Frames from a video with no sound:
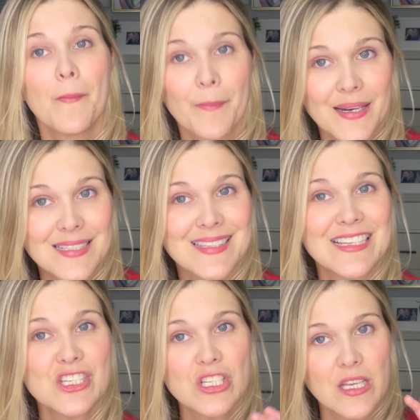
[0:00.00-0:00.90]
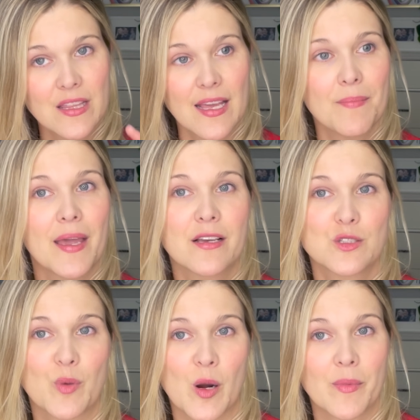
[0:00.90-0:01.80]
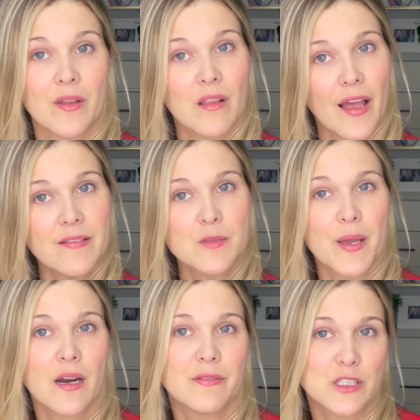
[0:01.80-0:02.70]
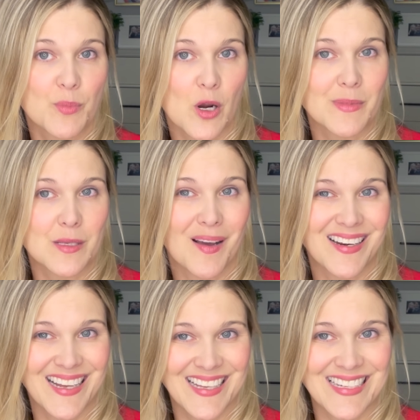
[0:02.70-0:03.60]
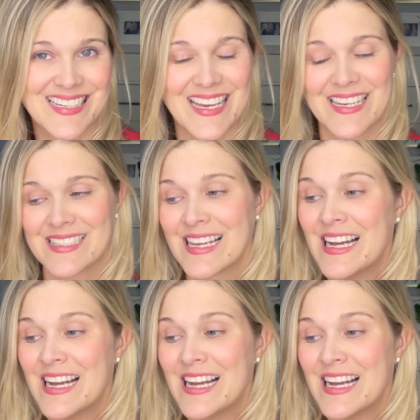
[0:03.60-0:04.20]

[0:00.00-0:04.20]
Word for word: But essentially, they make a sperm. And the lifespan of a sperm is about 90 days.